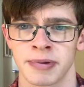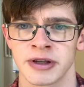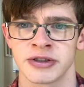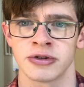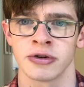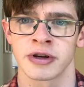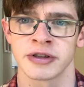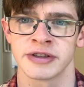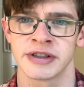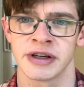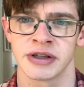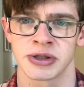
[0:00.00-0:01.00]
please do
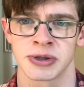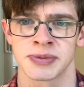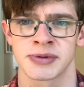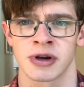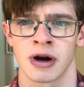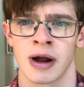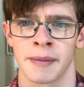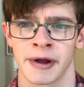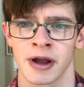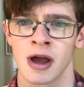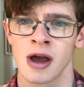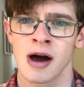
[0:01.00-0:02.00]
consider subscribing.